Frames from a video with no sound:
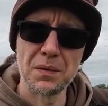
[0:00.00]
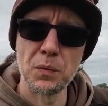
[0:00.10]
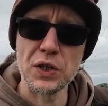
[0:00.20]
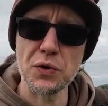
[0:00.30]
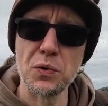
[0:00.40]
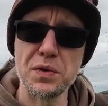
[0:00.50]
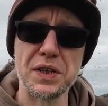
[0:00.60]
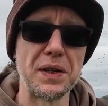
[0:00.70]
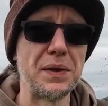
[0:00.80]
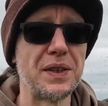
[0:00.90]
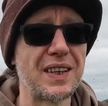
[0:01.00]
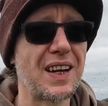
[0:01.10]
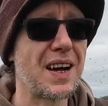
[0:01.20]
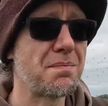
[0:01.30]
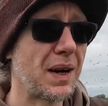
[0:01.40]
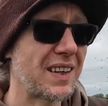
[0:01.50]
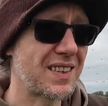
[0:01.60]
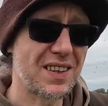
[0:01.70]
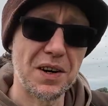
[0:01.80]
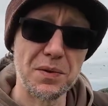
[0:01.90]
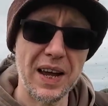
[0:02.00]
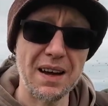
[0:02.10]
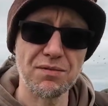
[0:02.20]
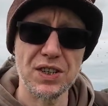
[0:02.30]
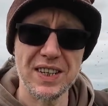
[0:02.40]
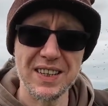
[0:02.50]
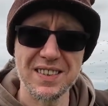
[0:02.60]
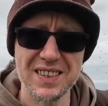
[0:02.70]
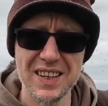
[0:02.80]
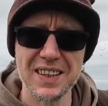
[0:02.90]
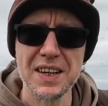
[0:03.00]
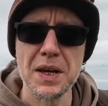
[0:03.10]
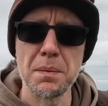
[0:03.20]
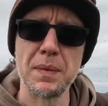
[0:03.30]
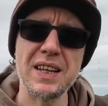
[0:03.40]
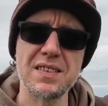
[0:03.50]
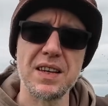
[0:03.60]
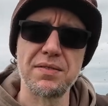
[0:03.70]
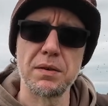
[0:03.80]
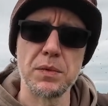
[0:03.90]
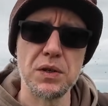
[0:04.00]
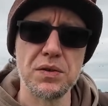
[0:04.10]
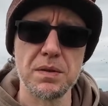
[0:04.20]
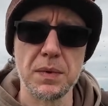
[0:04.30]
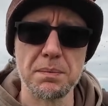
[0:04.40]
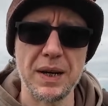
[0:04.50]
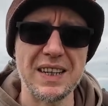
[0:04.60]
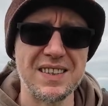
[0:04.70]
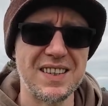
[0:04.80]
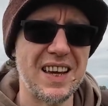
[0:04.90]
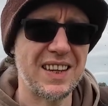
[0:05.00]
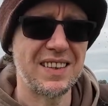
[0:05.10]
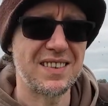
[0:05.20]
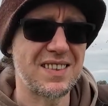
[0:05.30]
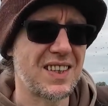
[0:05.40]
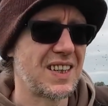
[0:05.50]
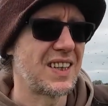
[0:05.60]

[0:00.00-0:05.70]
Which also, going back to the whole camera settings thing, means that if I'm using my base settings,